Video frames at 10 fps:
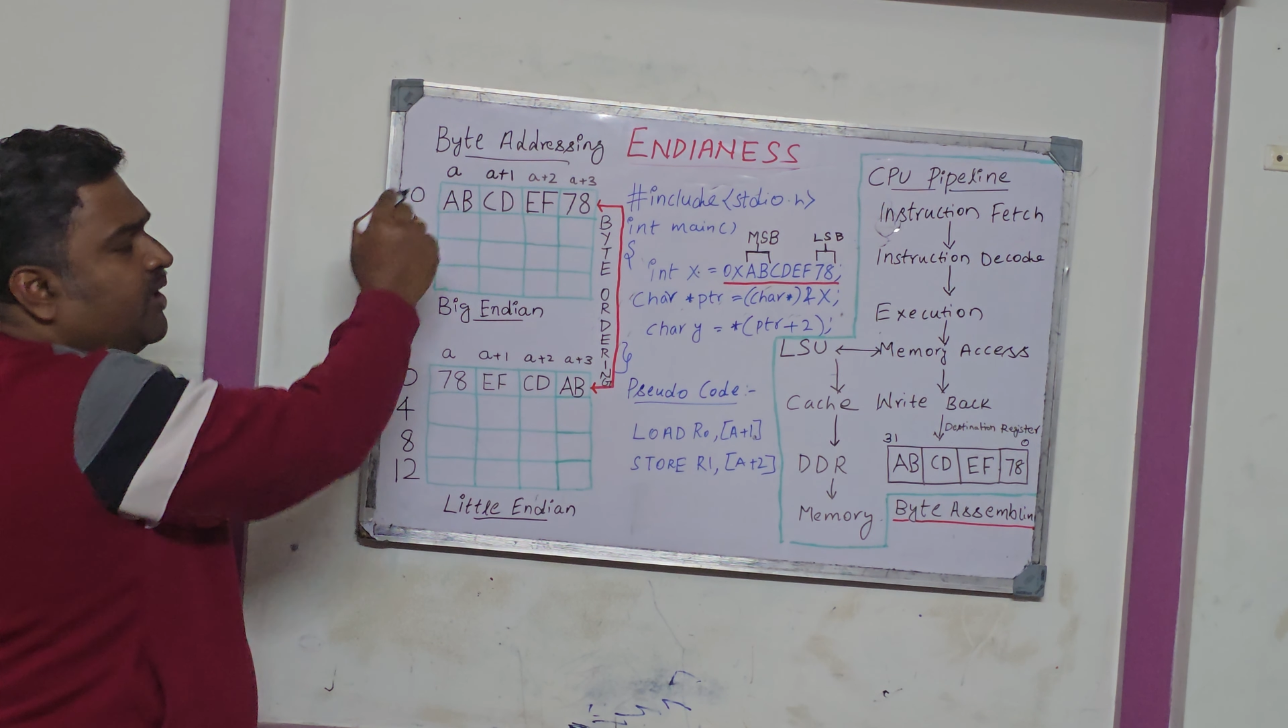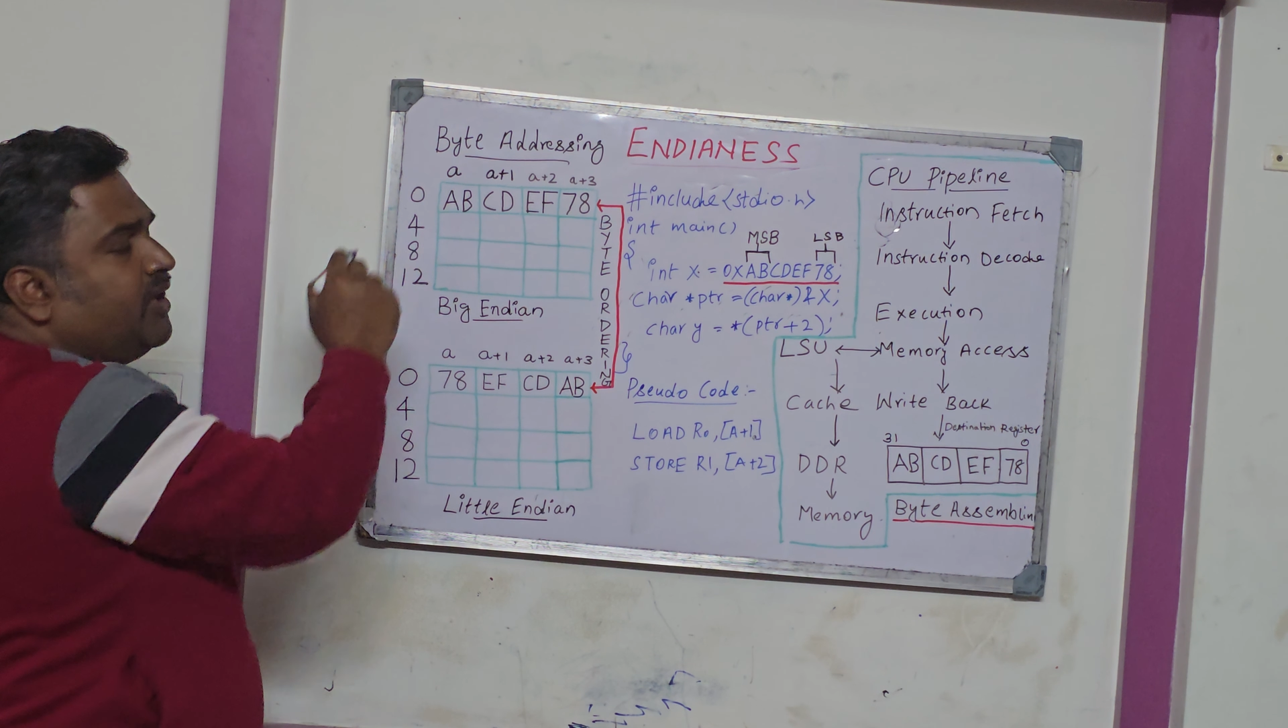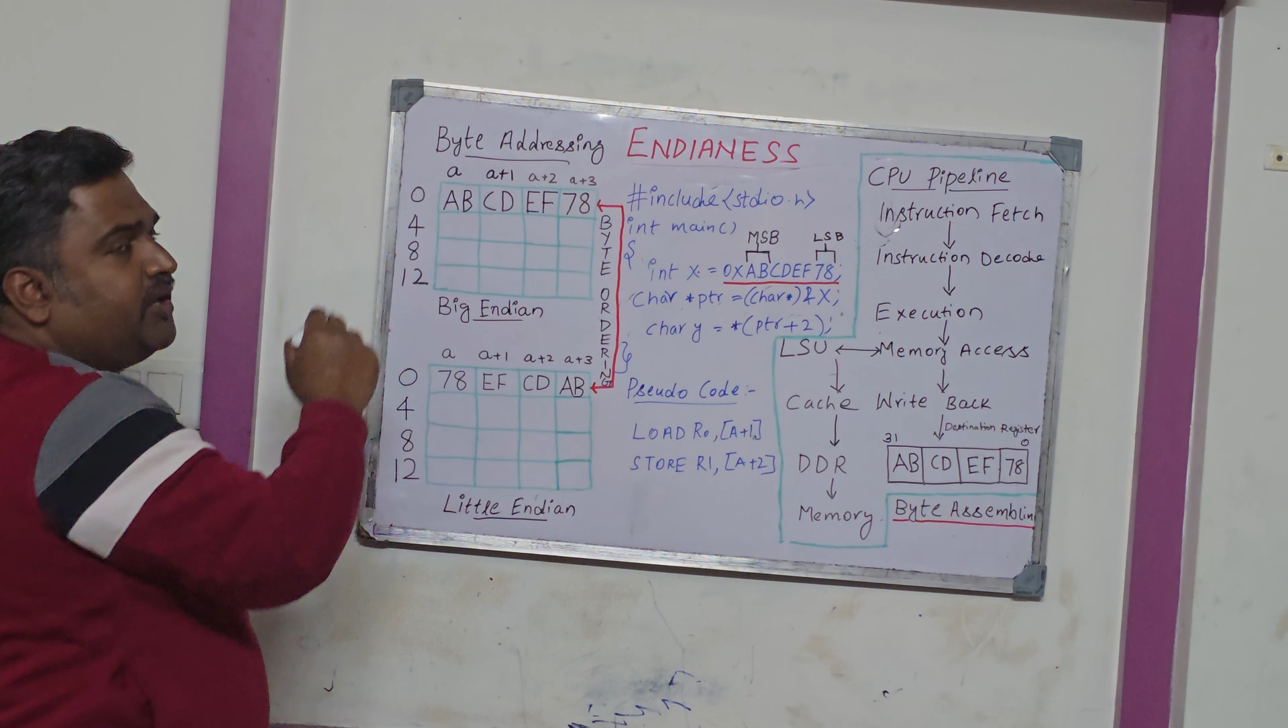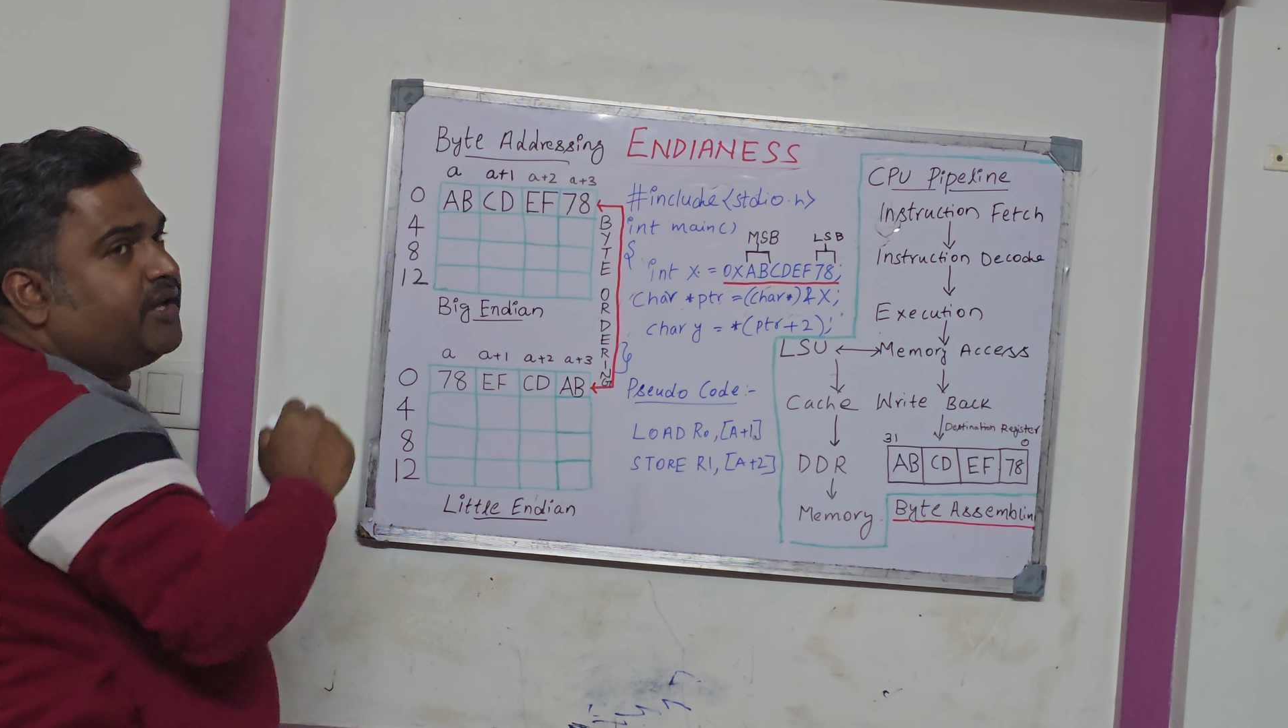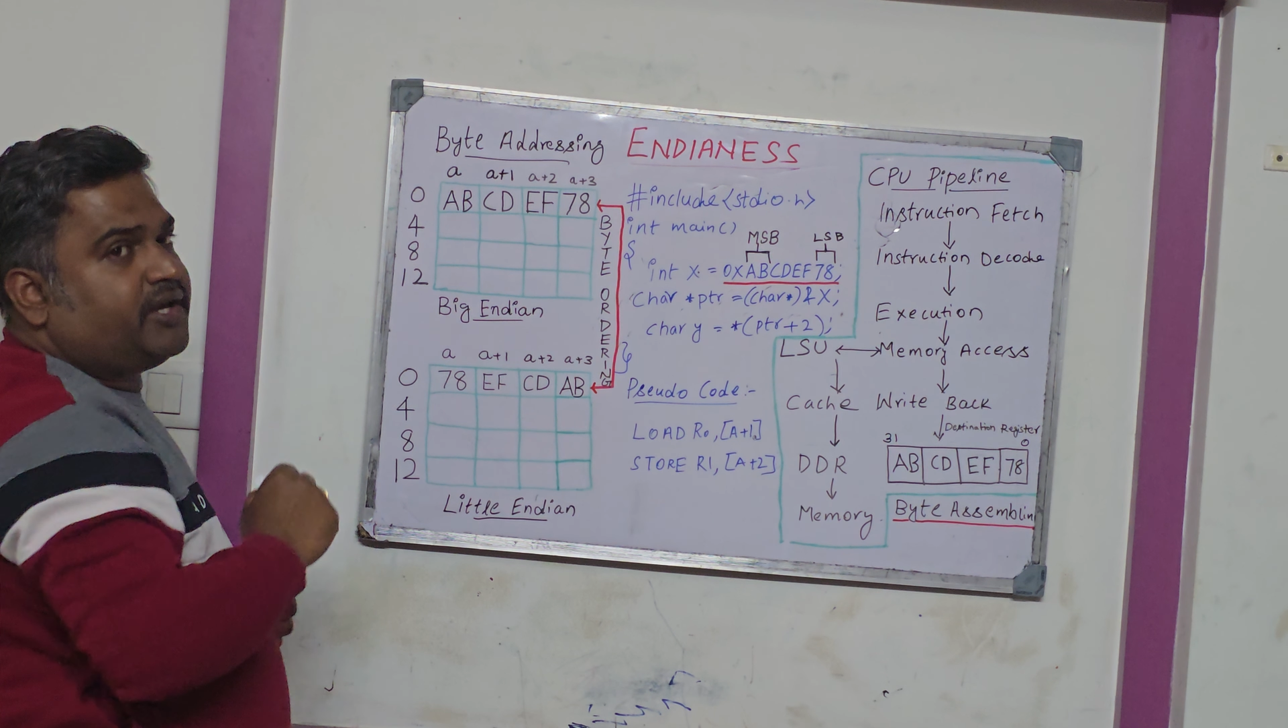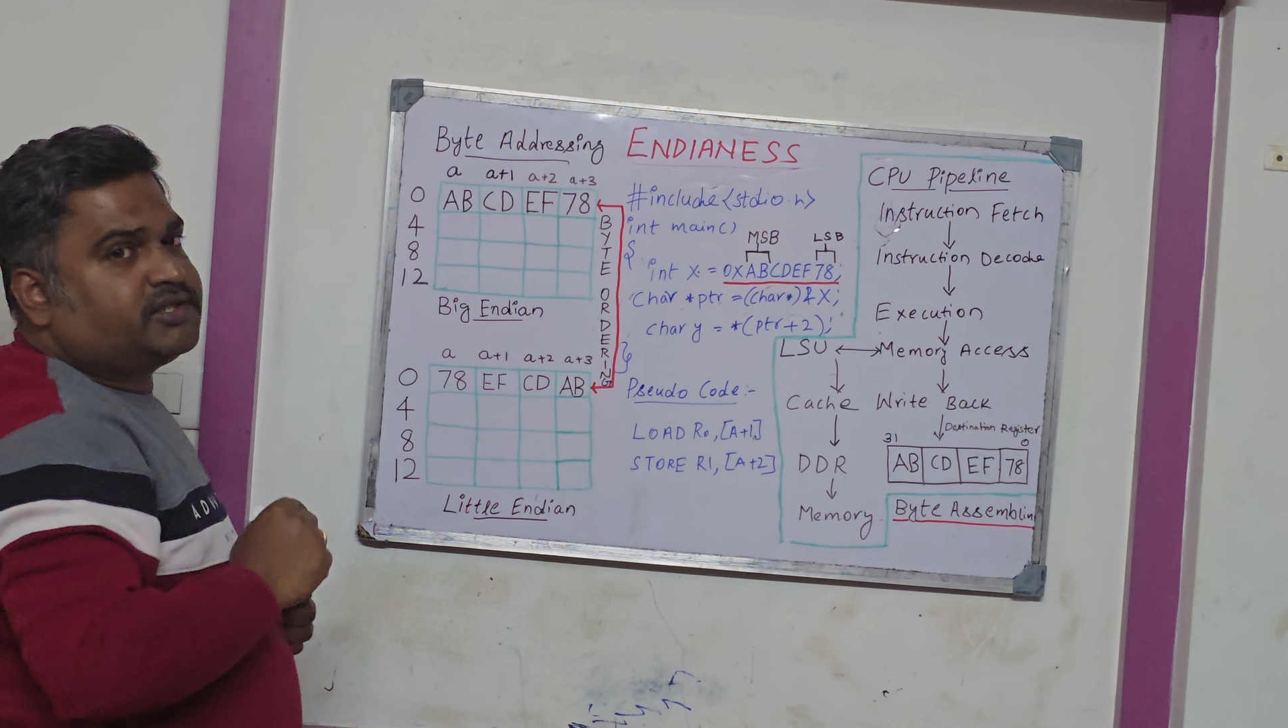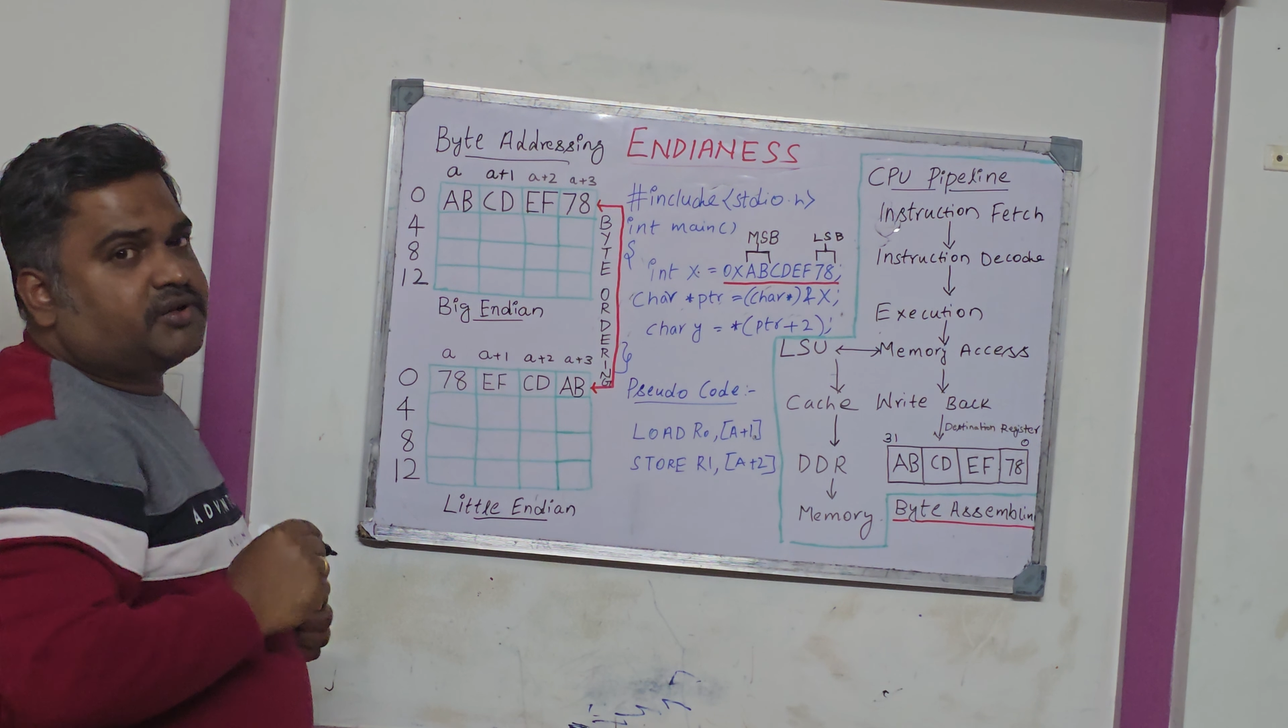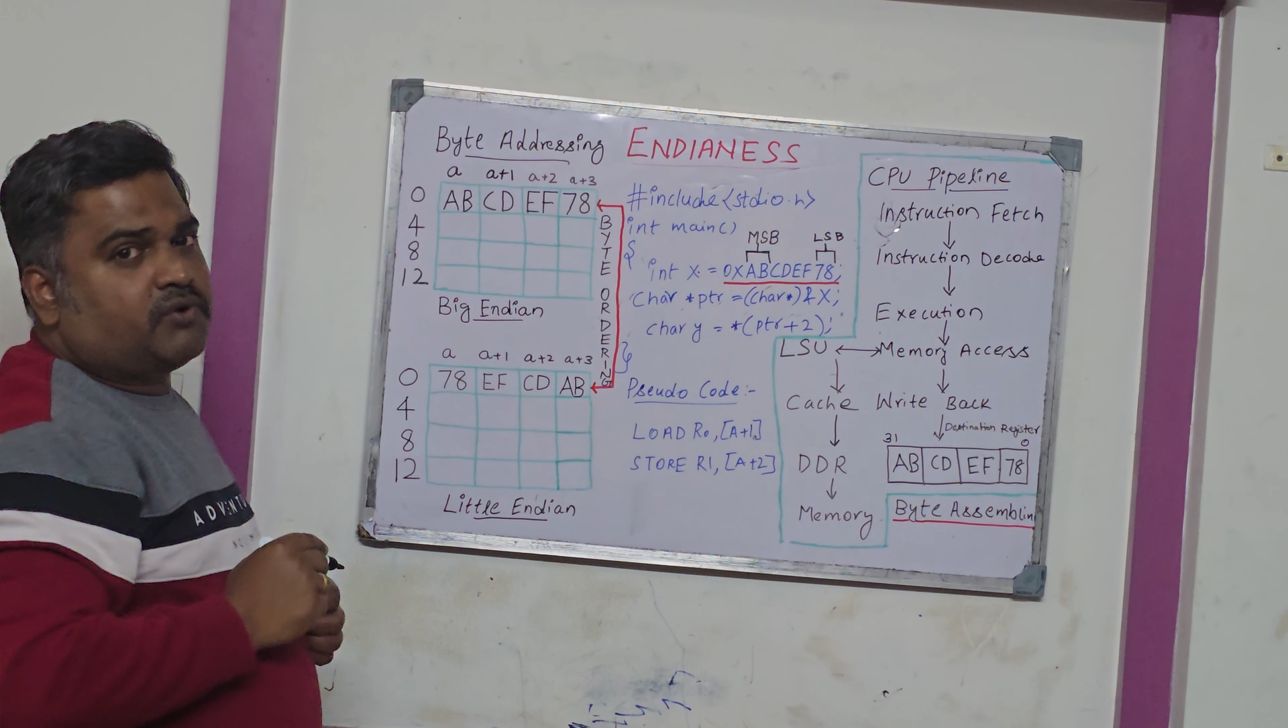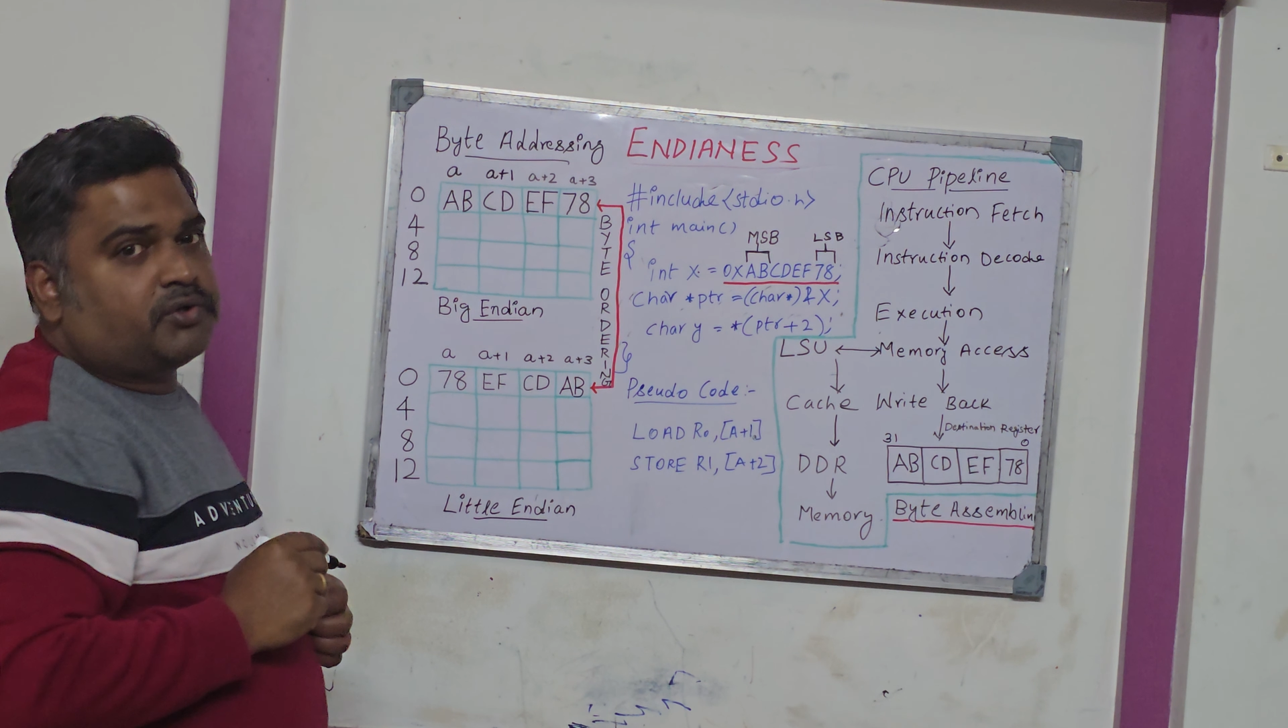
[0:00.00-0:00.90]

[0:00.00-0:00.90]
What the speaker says: A is equal